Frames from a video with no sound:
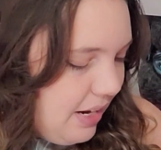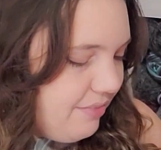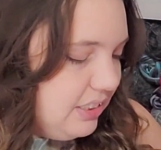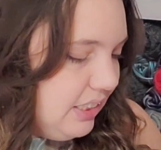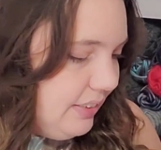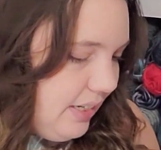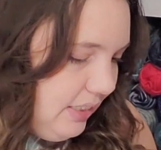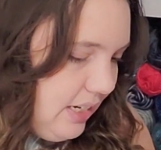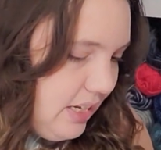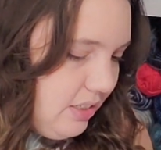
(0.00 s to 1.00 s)
I haven't done
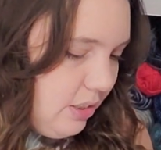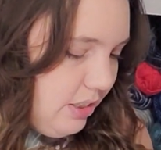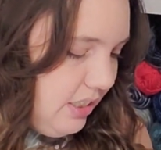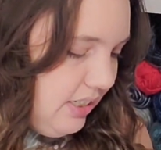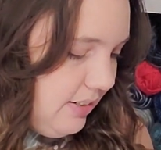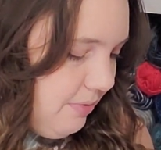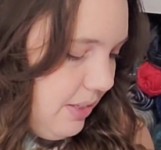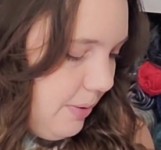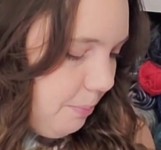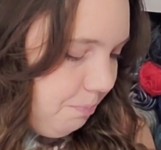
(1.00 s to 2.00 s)
that yet on any of
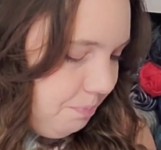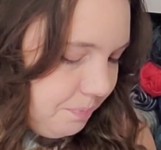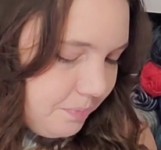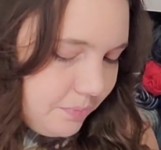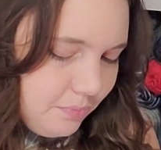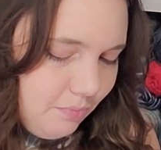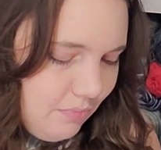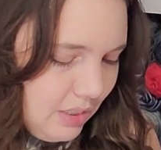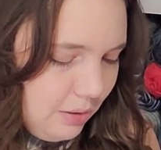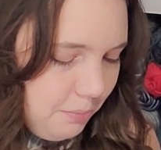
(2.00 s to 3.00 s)
them,
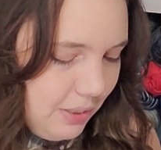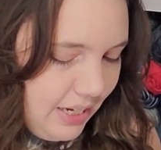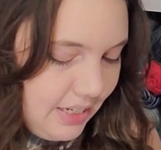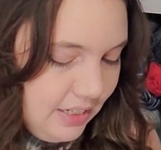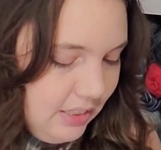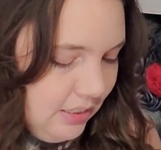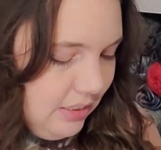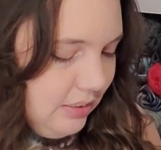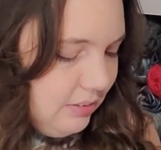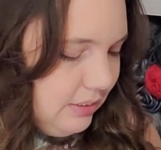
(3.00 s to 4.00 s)
but
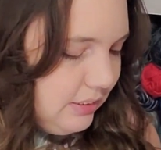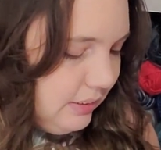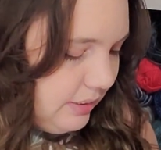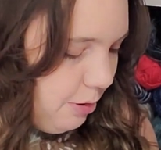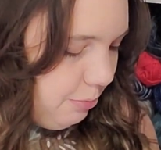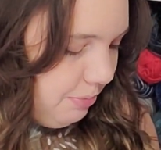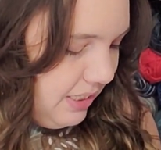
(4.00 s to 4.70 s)
this has helped